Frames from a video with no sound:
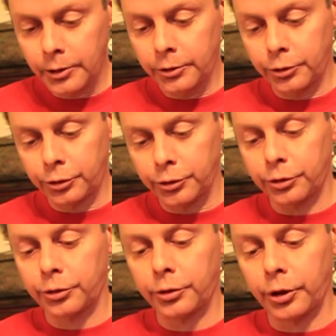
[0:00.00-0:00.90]
This
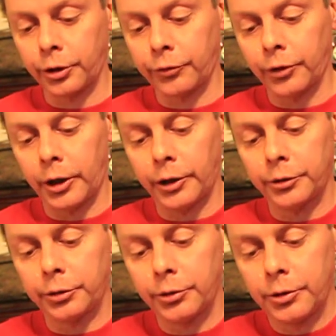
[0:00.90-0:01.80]
just kind of
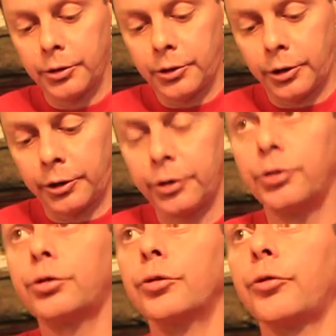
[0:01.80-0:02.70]
rides on
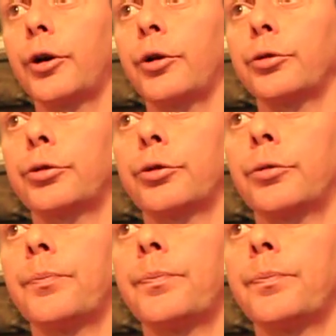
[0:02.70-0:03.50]
these 2 rails here,